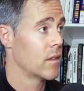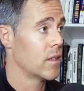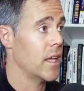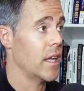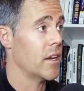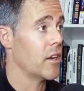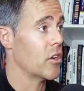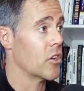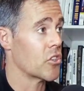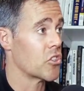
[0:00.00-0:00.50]

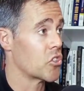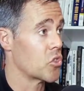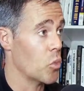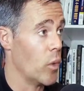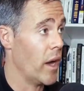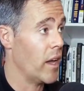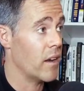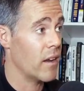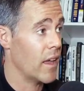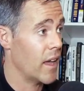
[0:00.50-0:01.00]
getting your
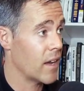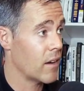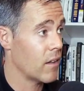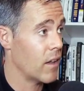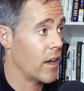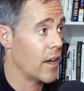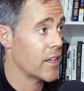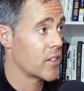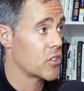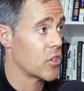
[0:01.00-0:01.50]
sweat
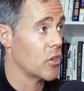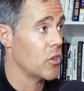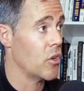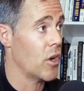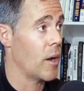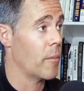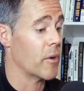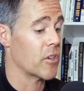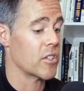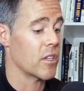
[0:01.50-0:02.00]
analyzed so you
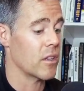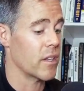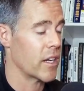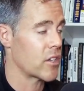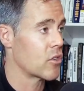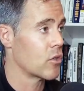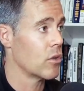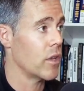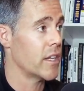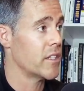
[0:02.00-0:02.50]
know how much
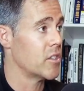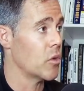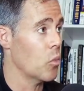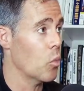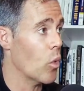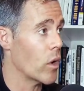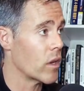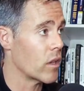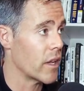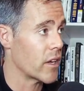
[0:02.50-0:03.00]
electrolytes
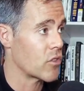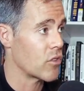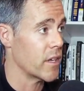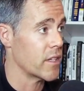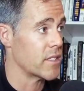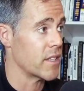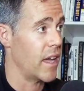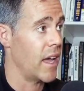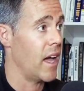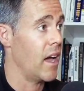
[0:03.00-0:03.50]
and what
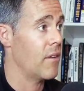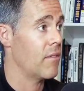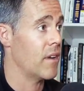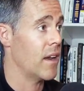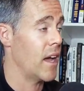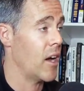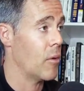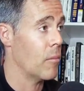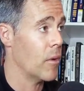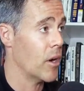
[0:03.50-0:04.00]
electrolytes to have
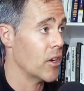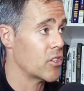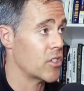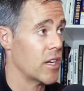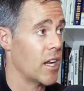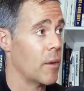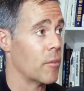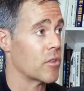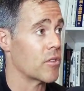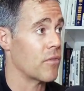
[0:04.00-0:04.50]
and how much
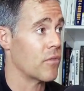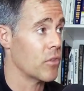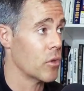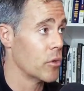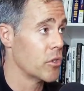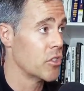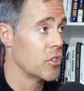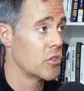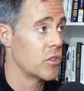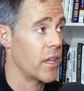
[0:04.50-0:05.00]
and how much
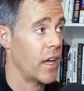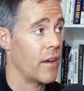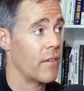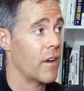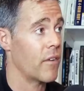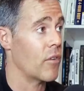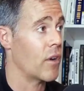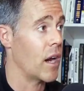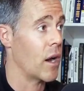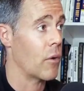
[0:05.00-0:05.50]
fluid you should have
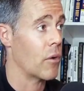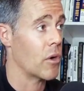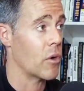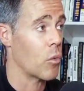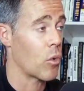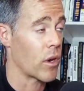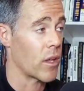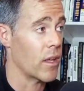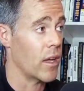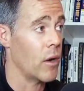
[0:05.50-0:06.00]
every hour you're
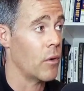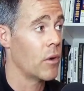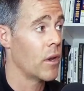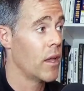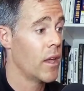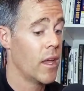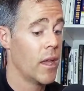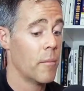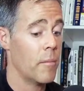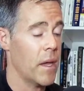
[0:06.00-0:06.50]
working out
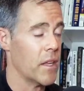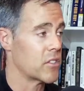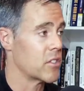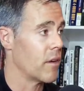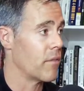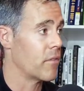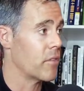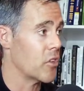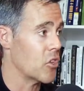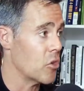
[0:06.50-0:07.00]
based
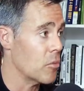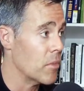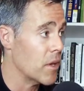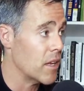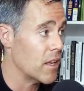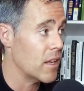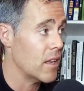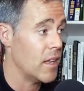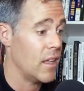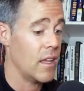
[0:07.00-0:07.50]
off of the
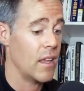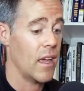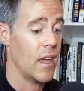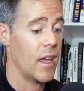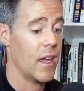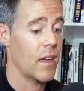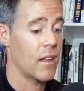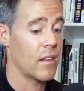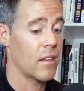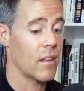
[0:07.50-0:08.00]
humidity
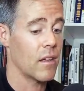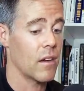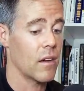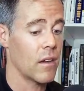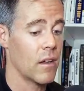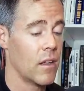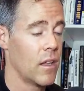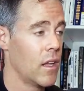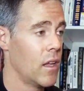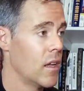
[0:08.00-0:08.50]
and
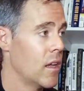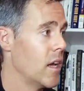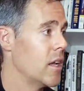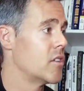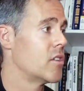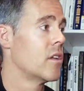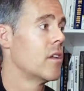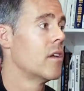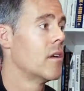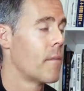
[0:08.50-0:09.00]
the
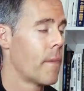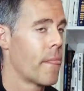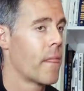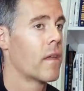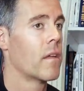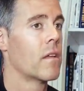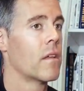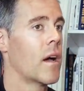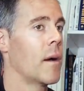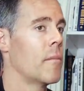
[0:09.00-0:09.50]
it,
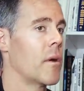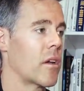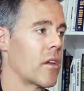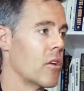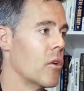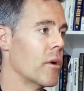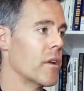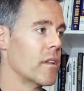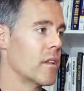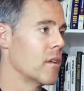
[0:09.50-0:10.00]
I'm not
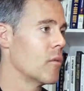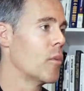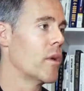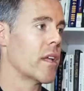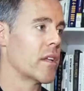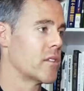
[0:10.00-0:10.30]
gonna go into but